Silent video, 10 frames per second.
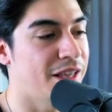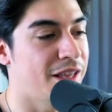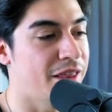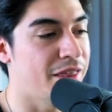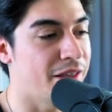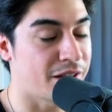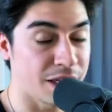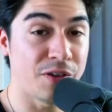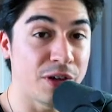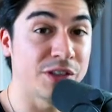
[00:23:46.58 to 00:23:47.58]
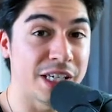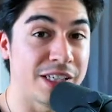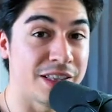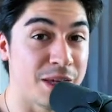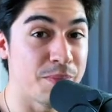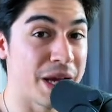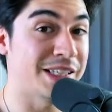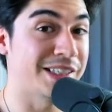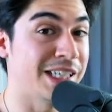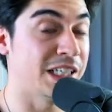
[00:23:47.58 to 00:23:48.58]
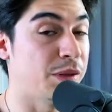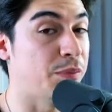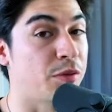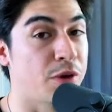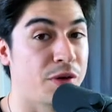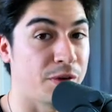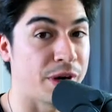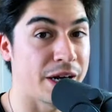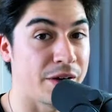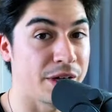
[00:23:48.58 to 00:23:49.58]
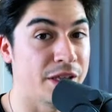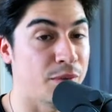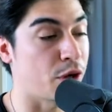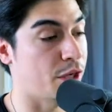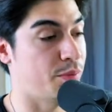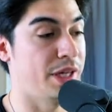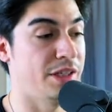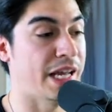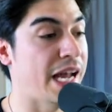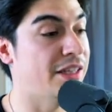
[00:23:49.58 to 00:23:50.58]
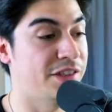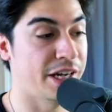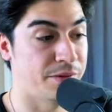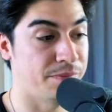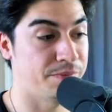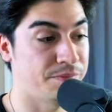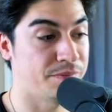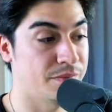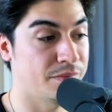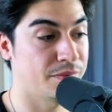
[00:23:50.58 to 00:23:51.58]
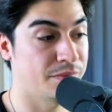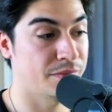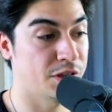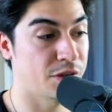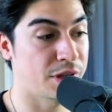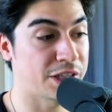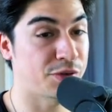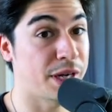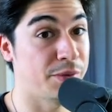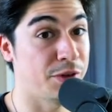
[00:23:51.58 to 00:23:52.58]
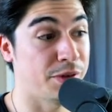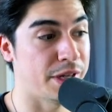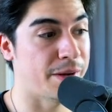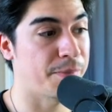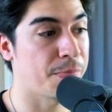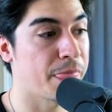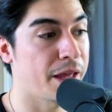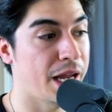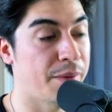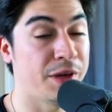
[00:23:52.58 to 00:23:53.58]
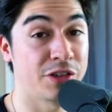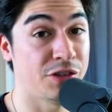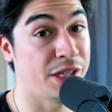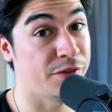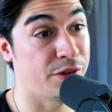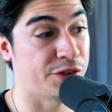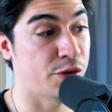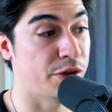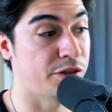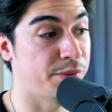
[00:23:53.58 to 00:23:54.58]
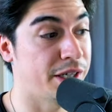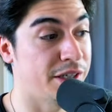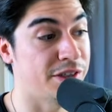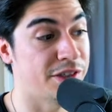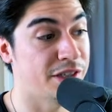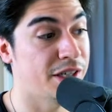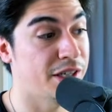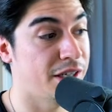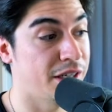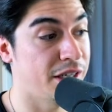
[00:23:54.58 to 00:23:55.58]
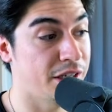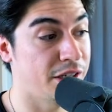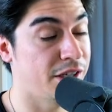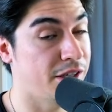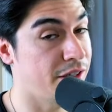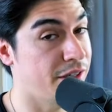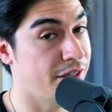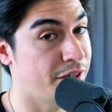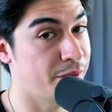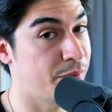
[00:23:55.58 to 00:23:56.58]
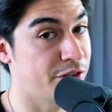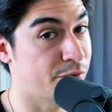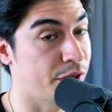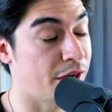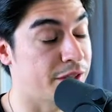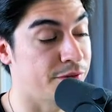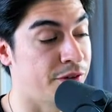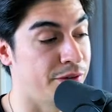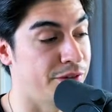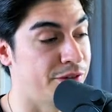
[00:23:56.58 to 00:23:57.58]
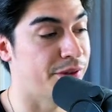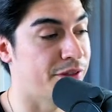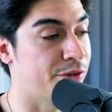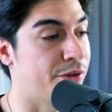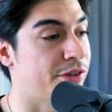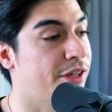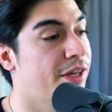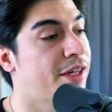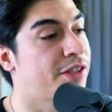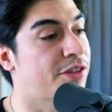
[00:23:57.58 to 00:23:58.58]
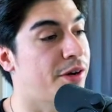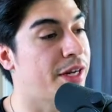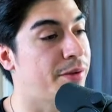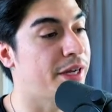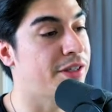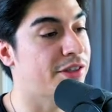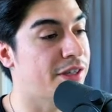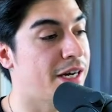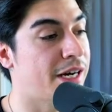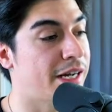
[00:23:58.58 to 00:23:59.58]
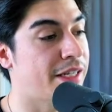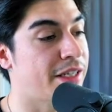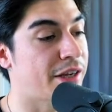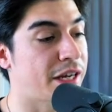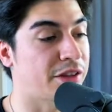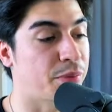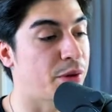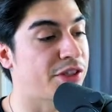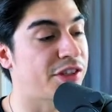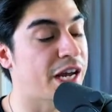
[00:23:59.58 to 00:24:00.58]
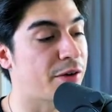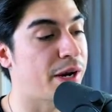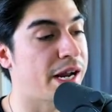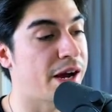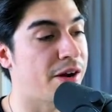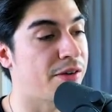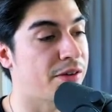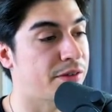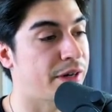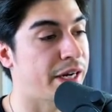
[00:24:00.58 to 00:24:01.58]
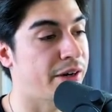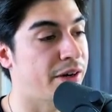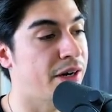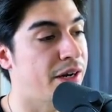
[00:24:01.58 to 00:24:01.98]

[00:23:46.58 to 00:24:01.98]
ClickFunnels is the best thing to be promoting right now in the marketplace, hands down. So that's why I'm doing that. And because you need it for this course, because you're going to build some really awesome funnels with this course. So anyways, then you the bonus stack right now, right here.